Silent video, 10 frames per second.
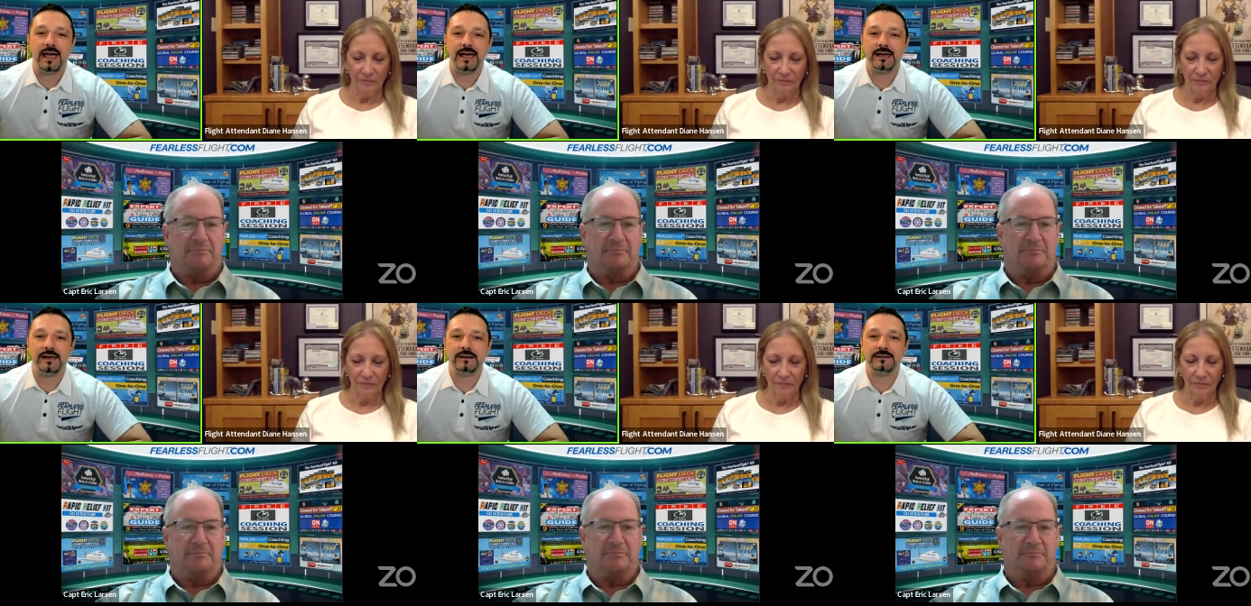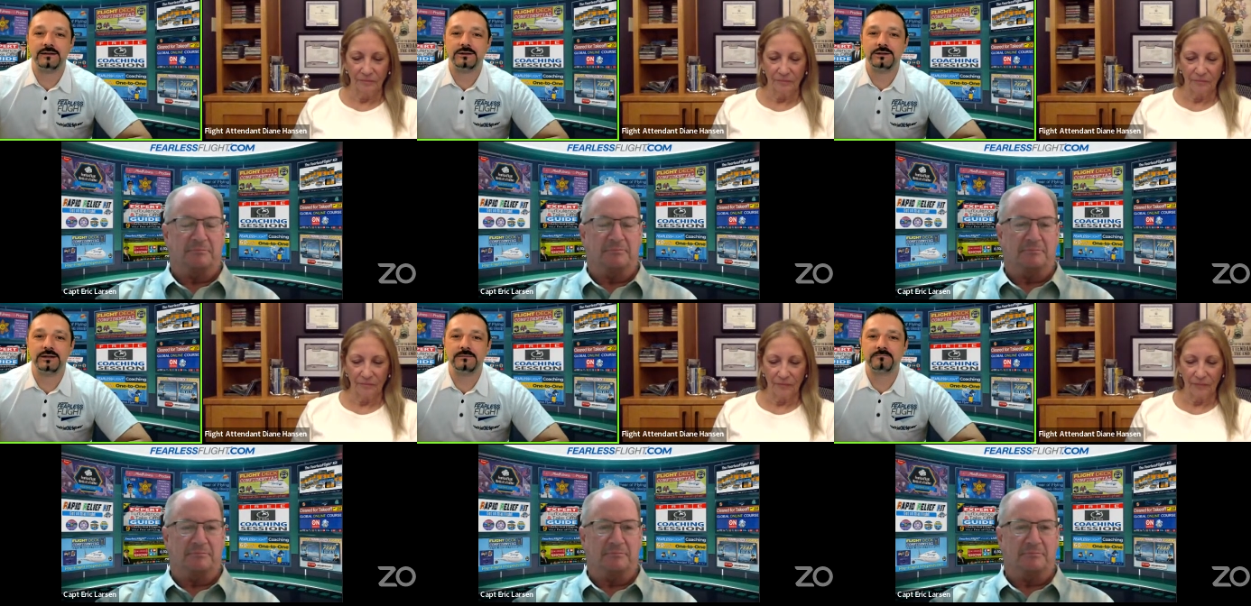Speaker 1: and
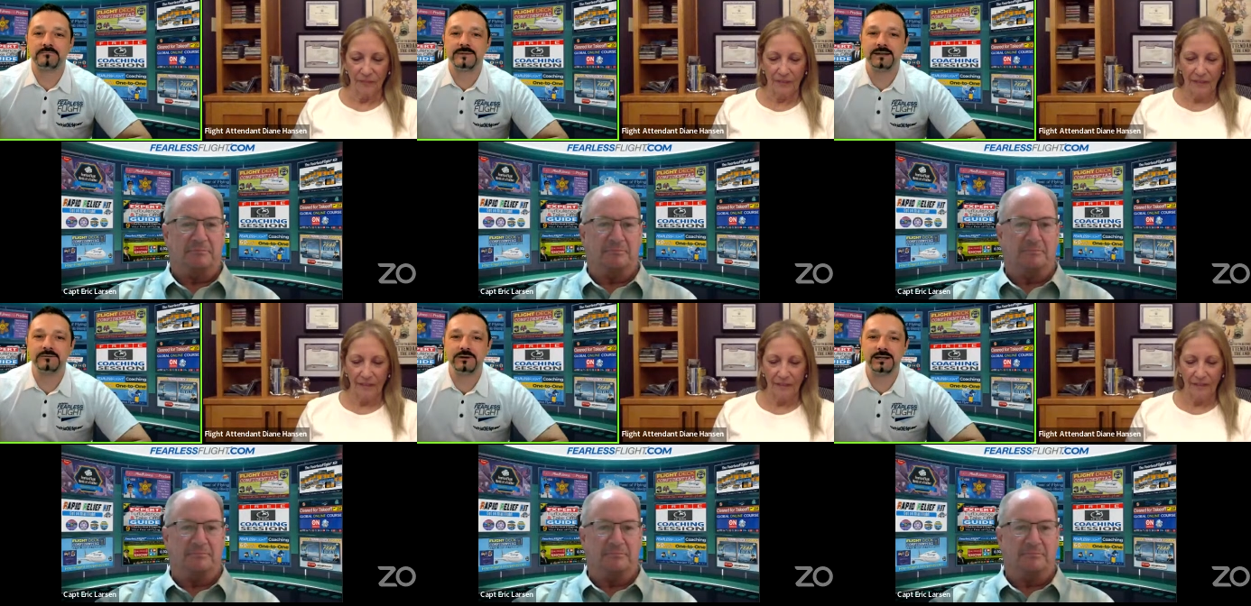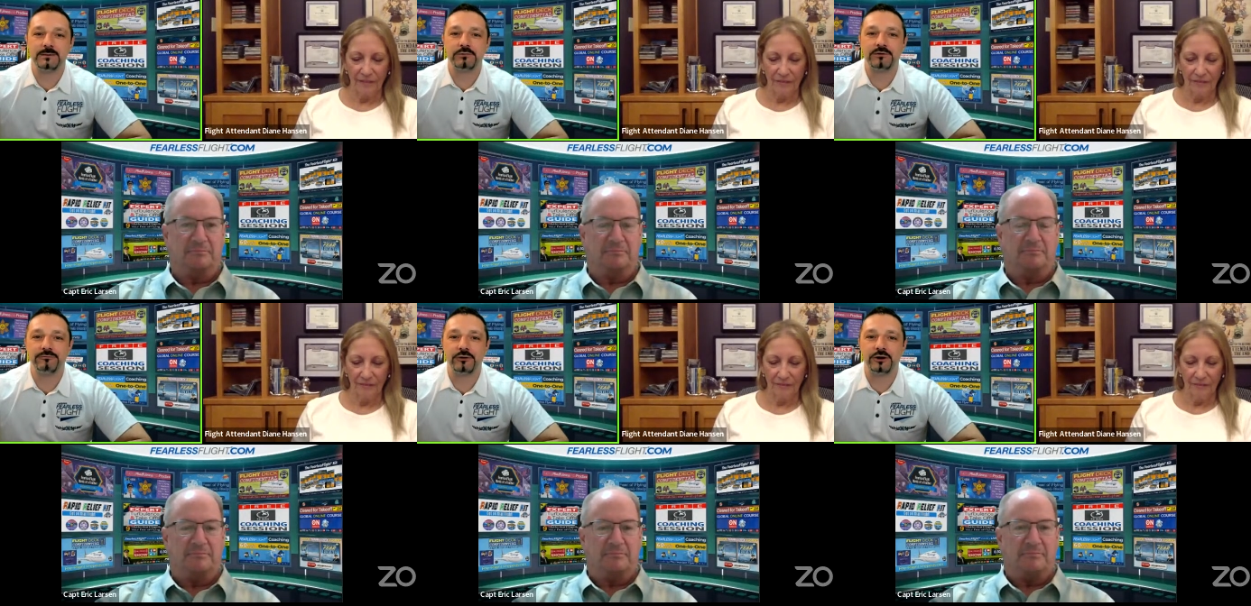she didn't really
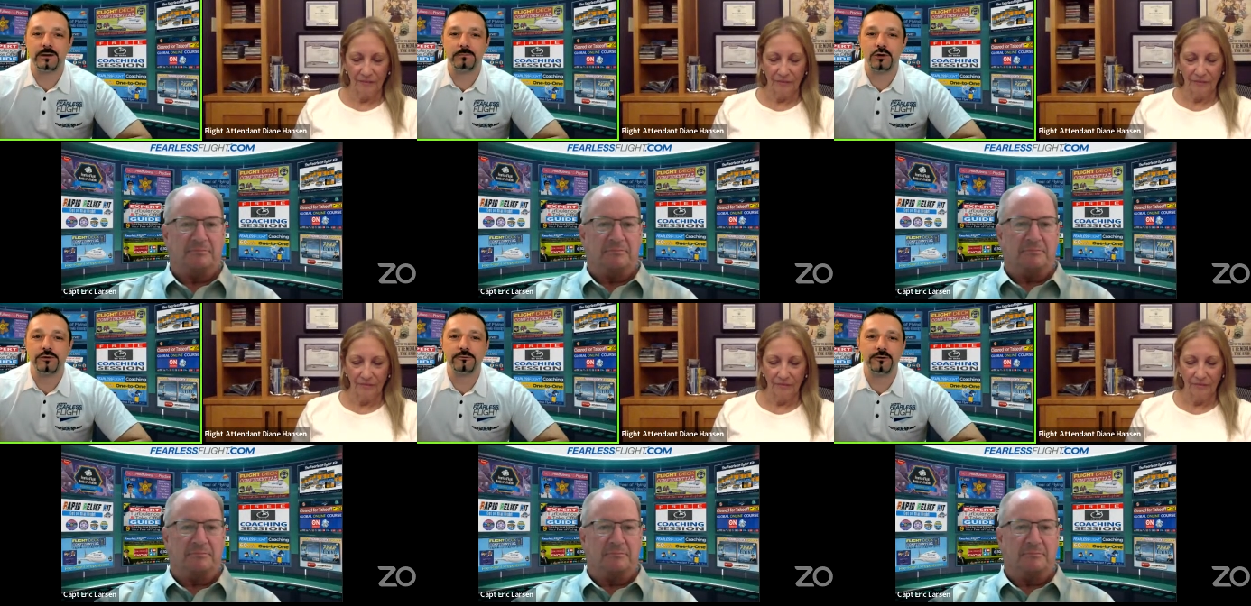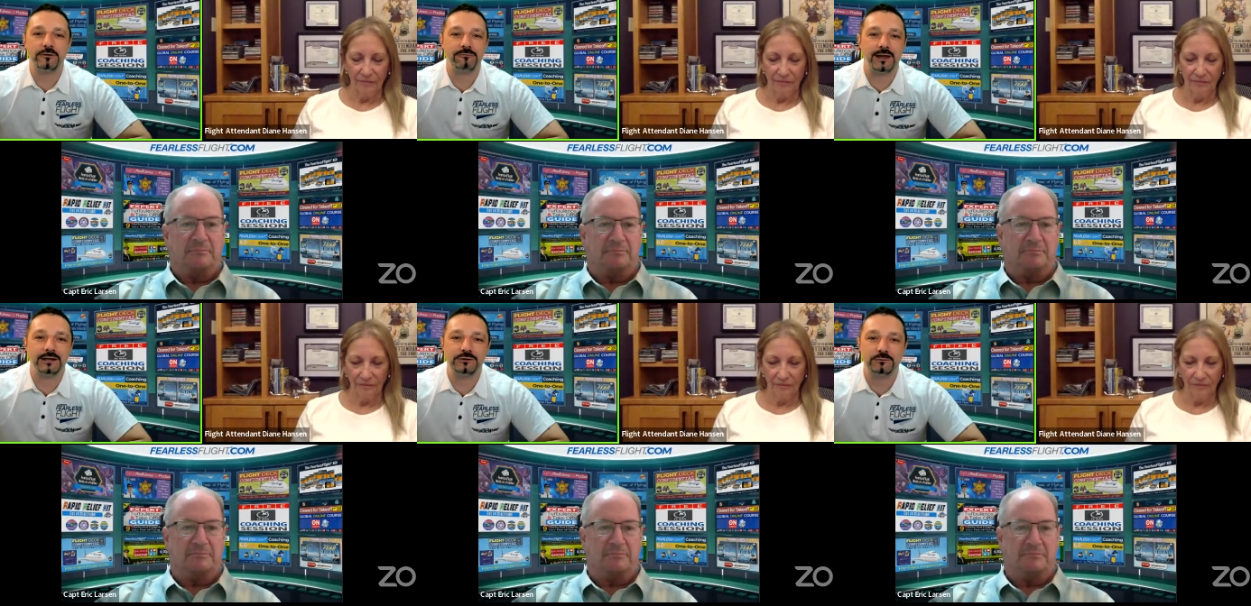prefer that both of her
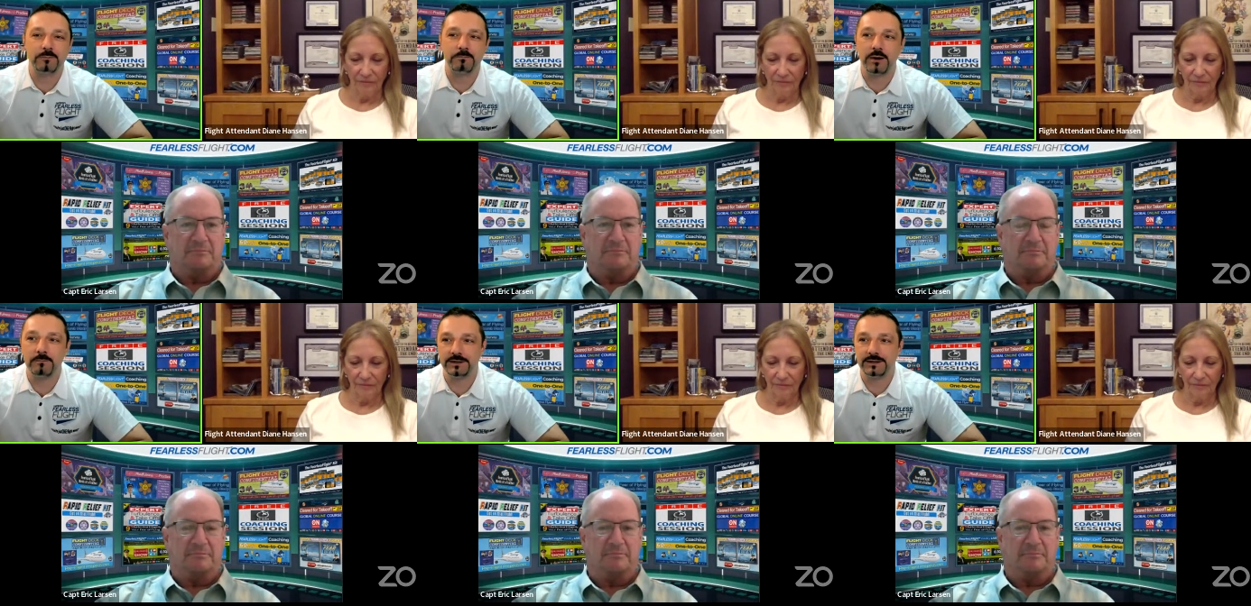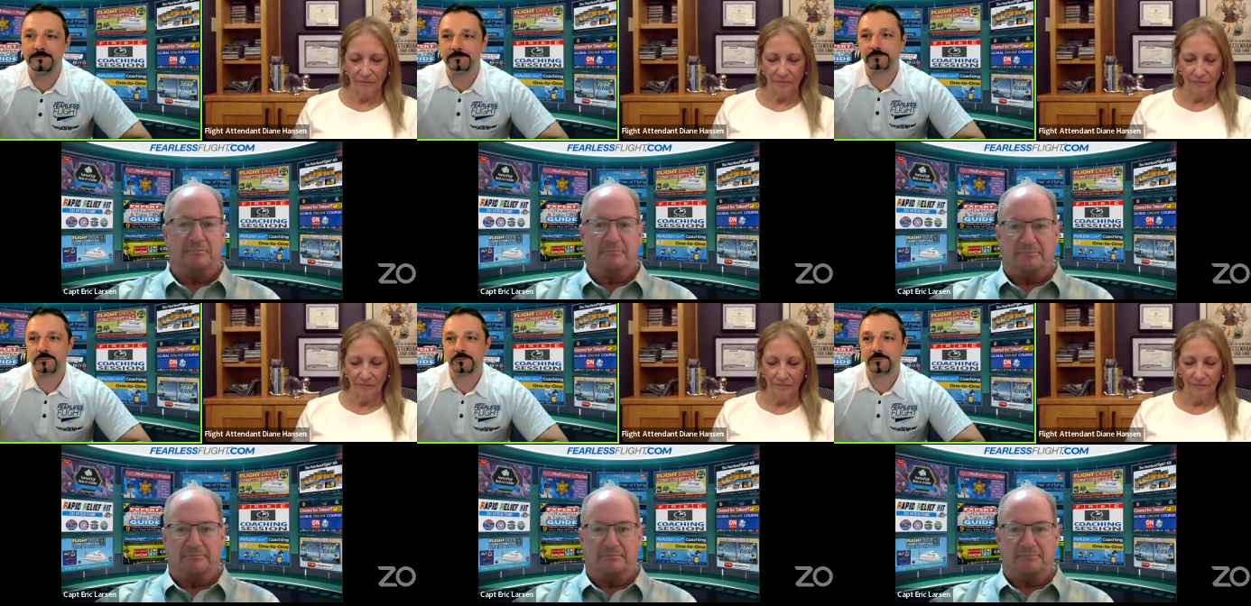flights were bumpy.